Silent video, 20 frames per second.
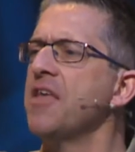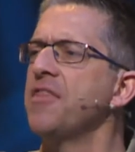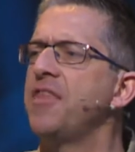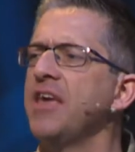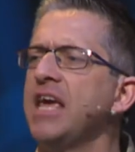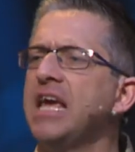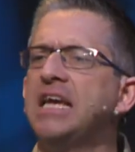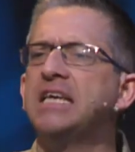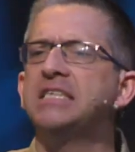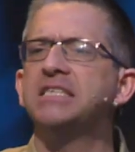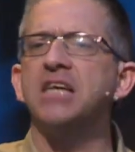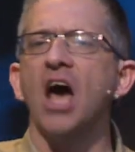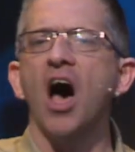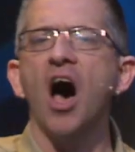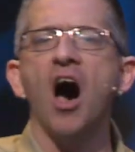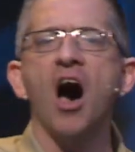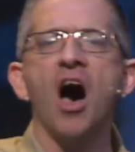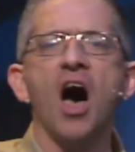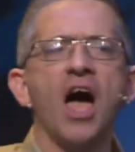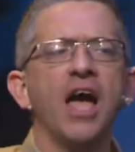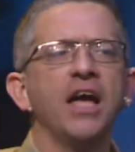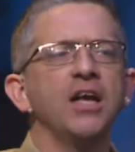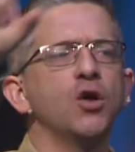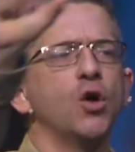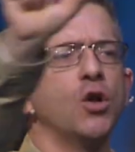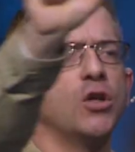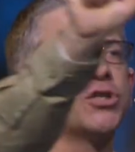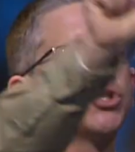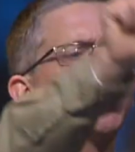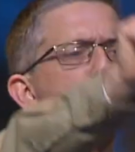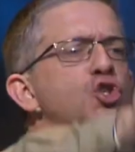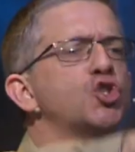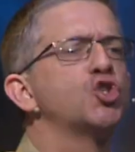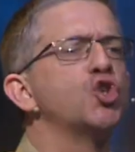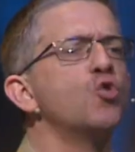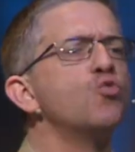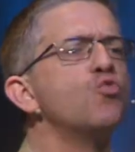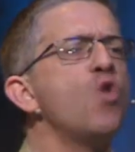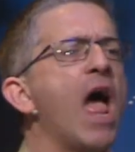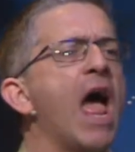these idols
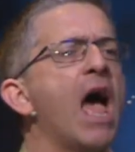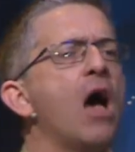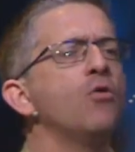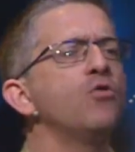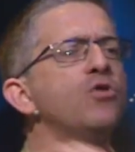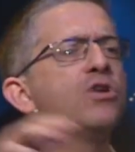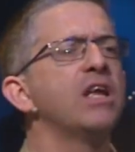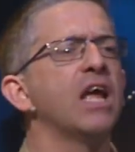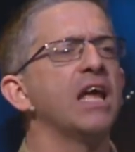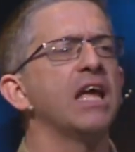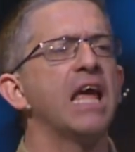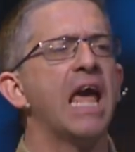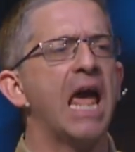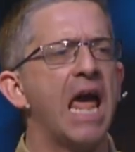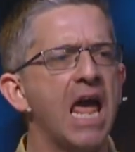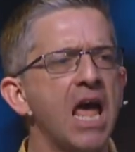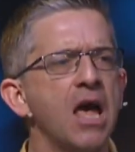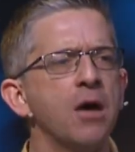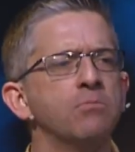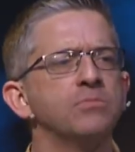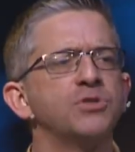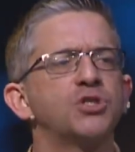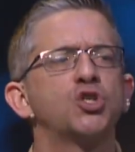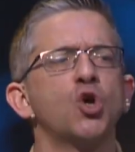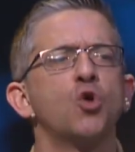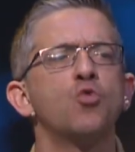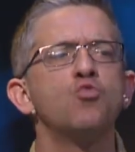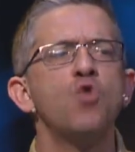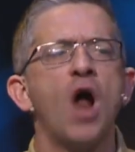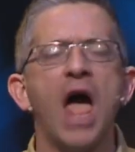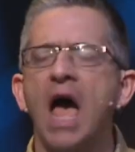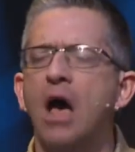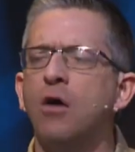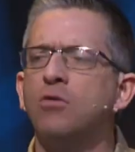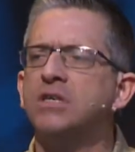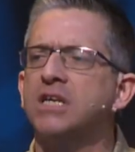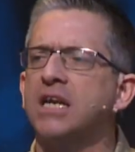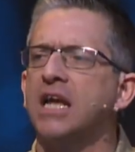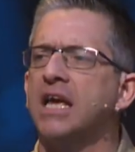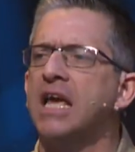surrounding him,
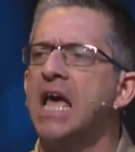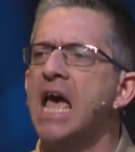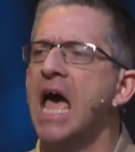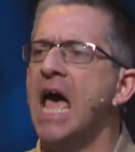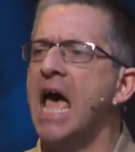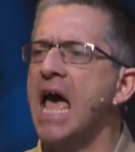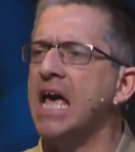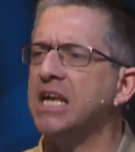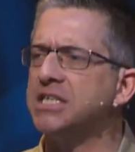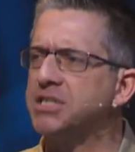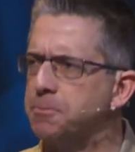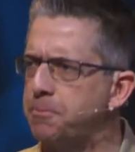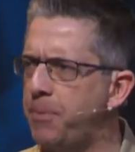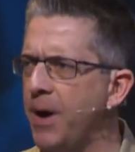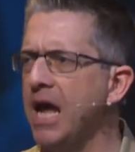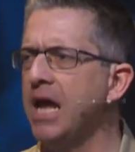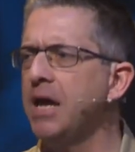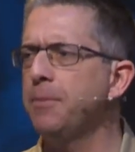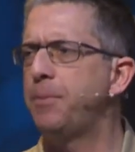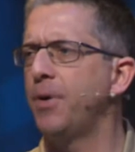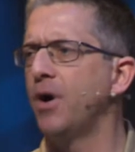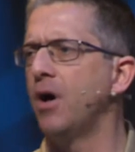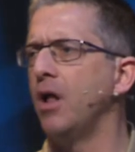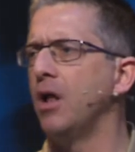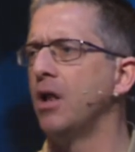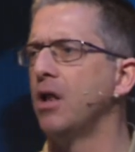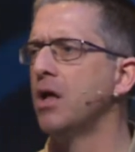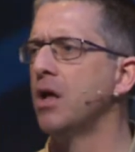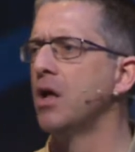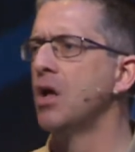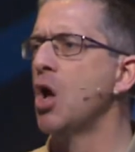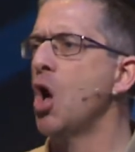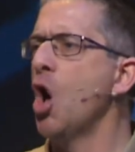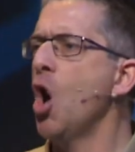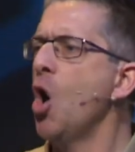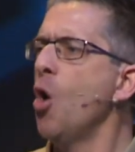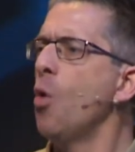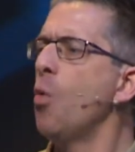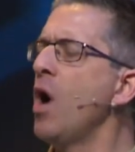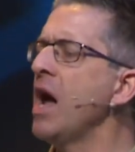surrounding his people,
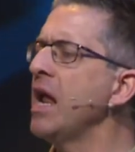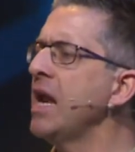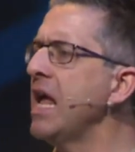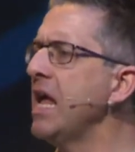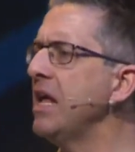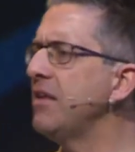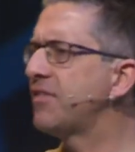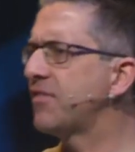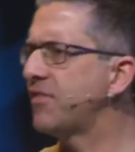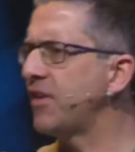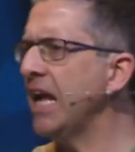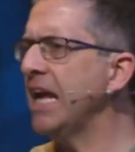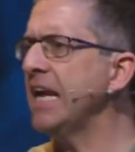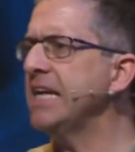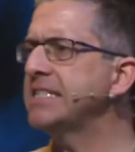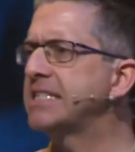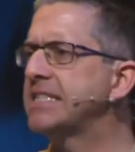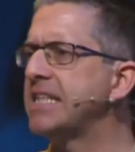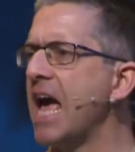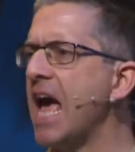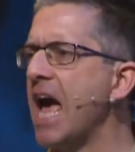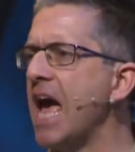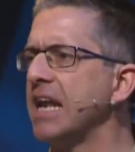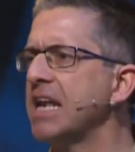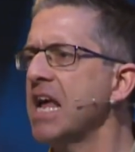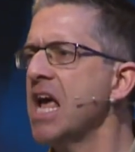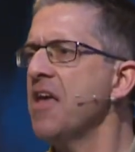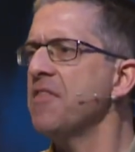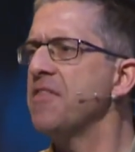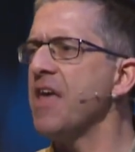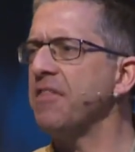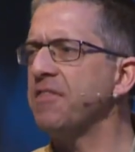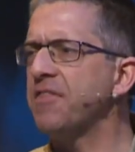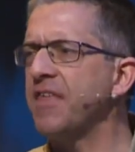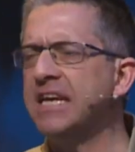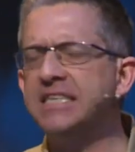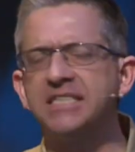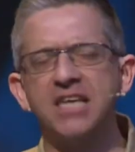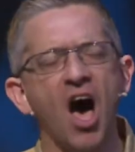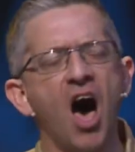when he sees that, that
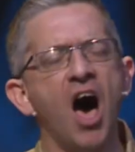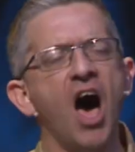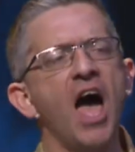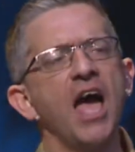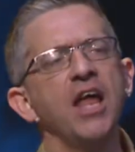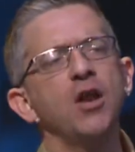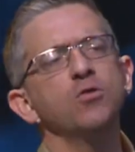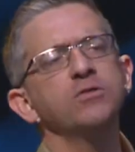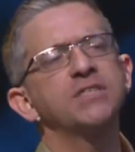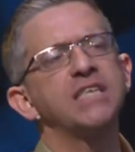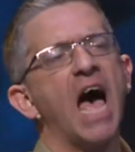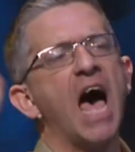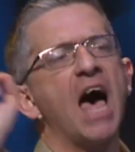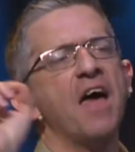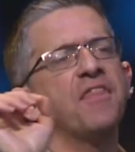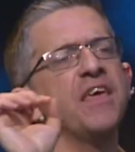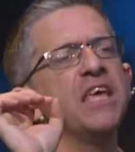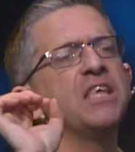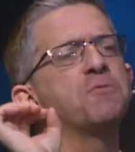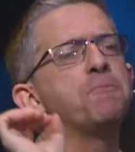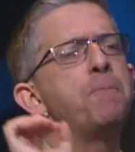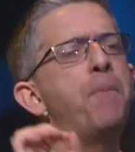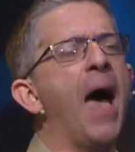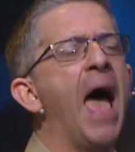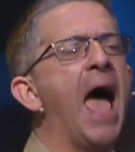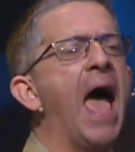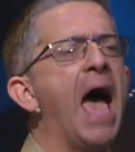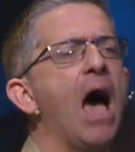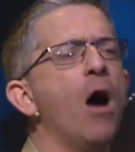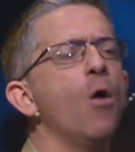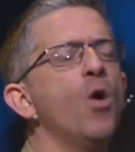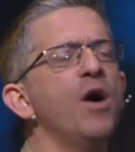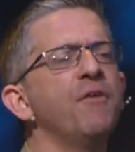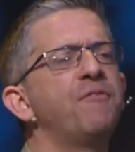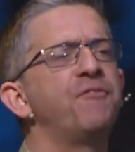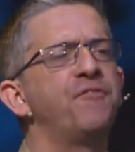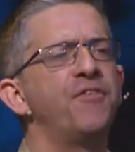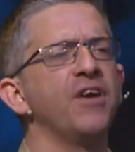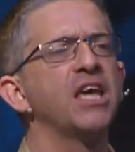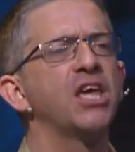these idols are these power
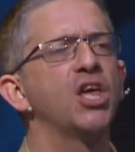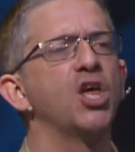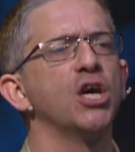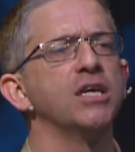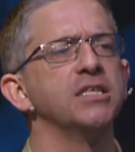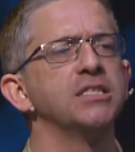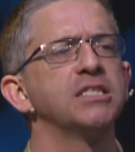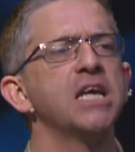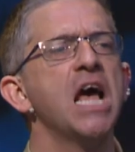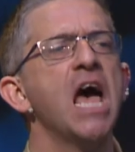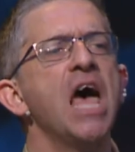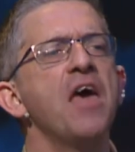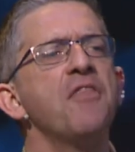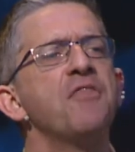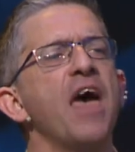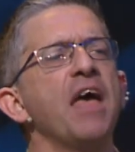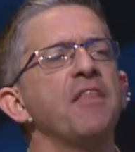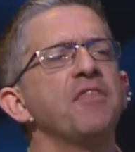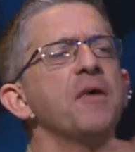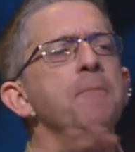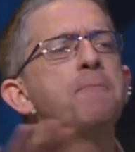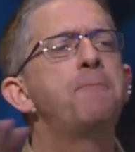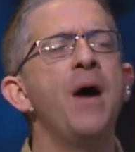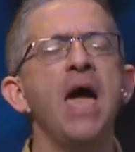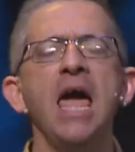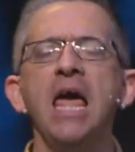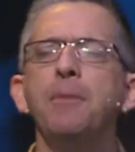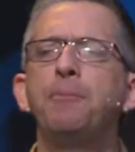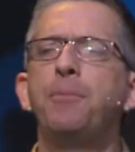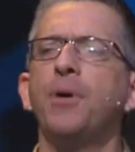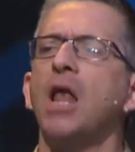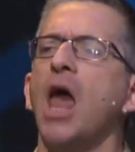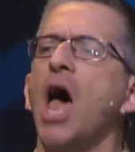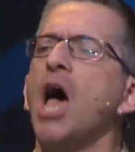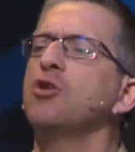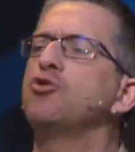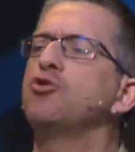figures that the people are